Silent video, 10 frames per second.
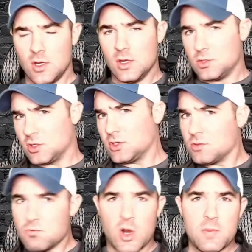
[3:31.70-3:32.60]
just
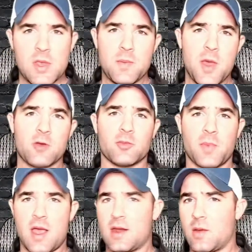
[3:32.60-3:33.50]
want to be in a better
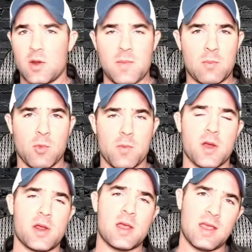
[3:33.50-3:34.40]
spot and I want to make more
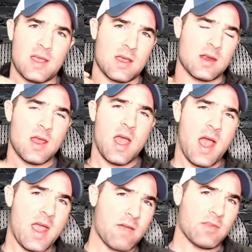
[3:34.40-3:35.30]
money and I
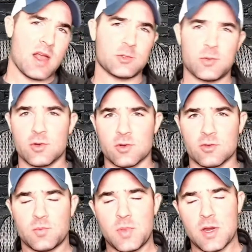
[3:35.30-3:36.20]
have the entrepreneurial
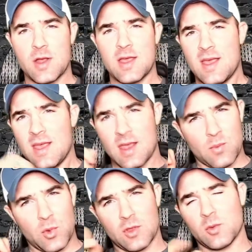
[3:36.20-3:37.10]
spirit and I'm
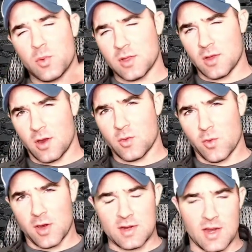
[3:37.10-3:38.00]
willing to put in the hard
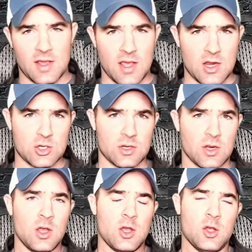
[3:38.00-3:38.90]
work and dedication
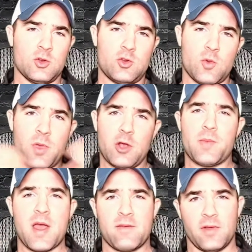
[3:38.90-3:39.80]
to build
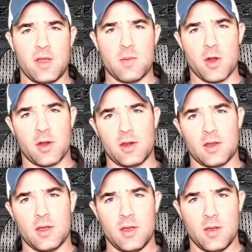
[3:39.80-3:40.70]
my affiliate
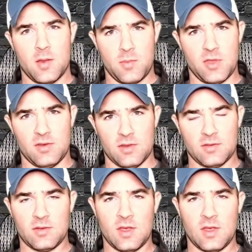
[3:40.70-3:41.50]
marketing business.